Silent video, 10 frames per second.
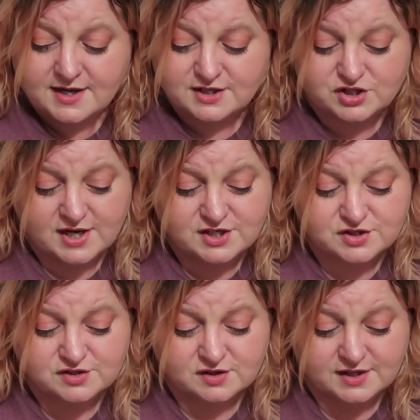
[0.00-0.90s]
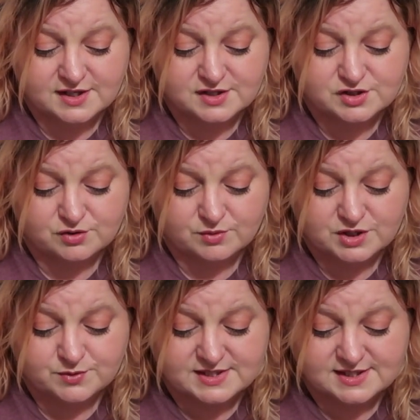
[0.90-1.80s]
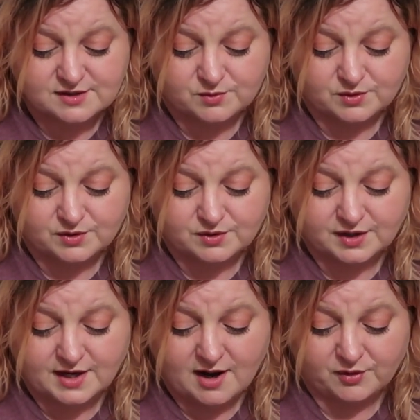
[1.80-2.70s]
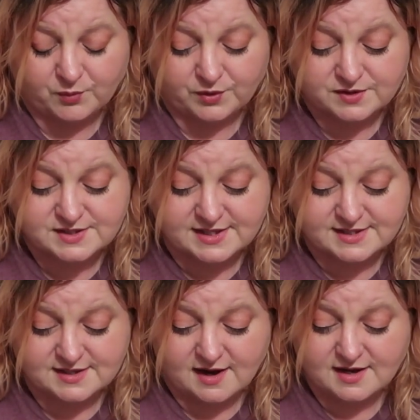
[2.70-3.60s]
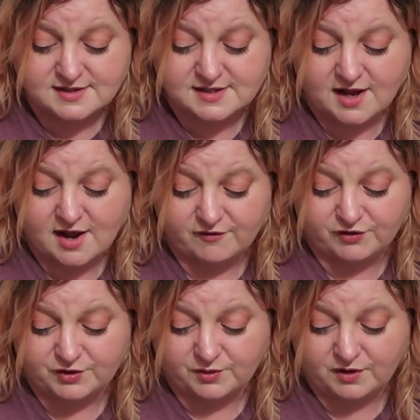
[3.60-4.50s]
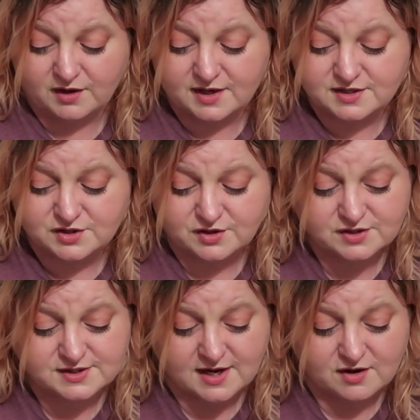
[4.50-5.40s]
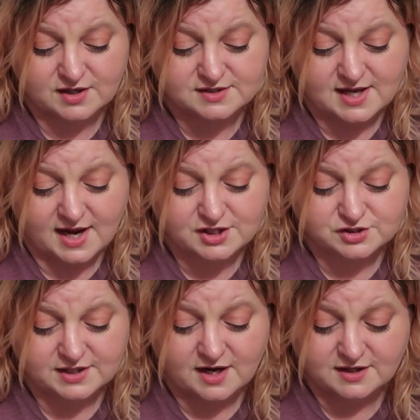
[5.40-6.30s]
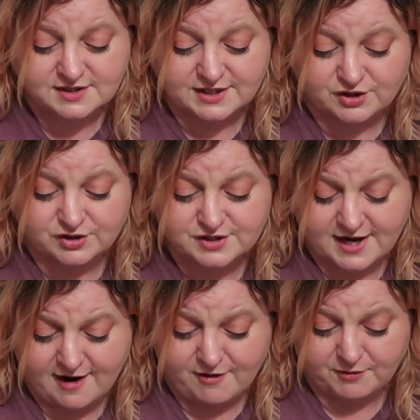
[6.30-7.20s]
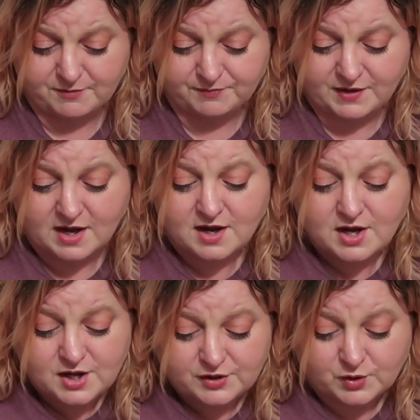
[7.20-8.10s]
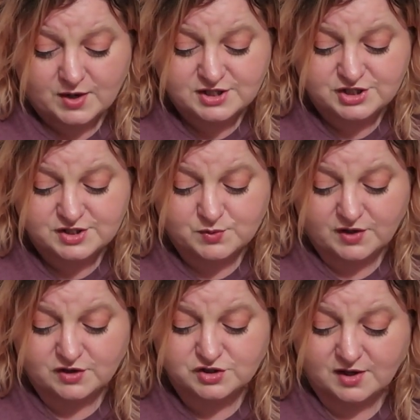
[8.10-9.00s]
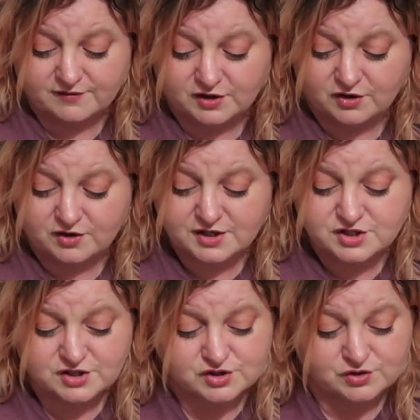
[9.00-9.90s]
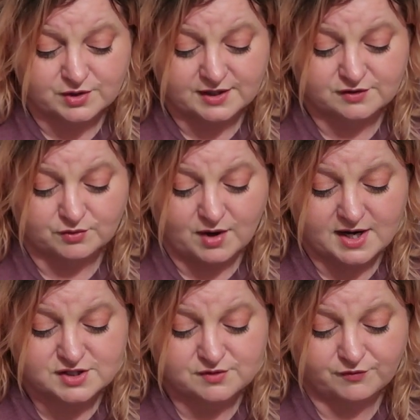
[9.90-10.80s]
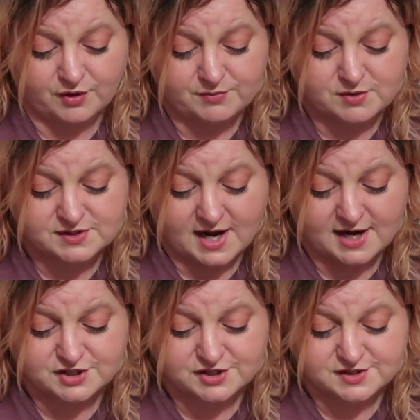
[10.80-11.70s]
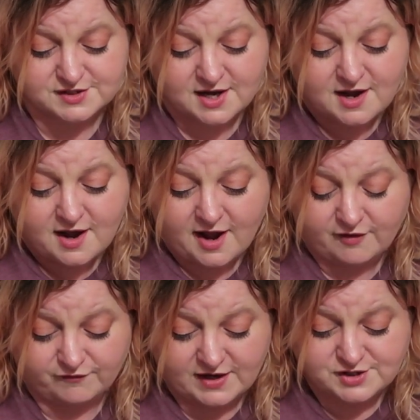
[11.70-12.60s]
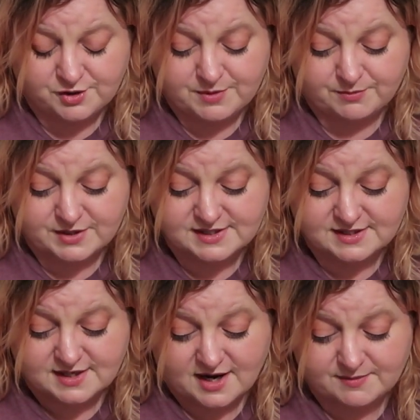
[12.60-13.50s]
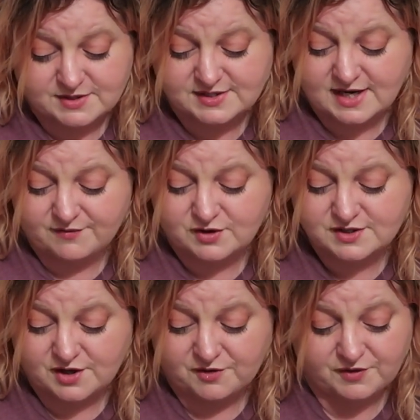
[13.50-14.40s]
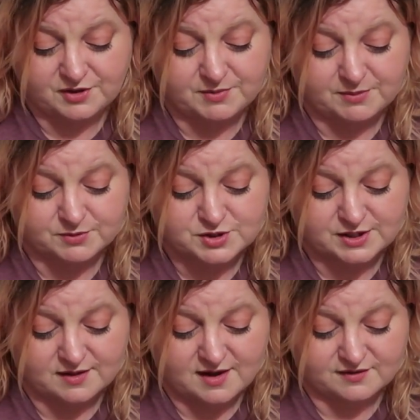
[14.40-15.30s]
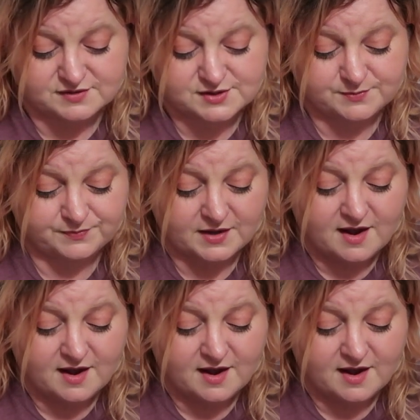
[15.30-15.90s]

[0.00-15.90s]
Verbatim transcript: It changes the lens through which we see the world and how the world sees us. And for Dora, it turns out it's actually hunting her down. The question is whether she'll have the courage and strength to rise from those ashes and face her memories in time to save herself and the people she loves.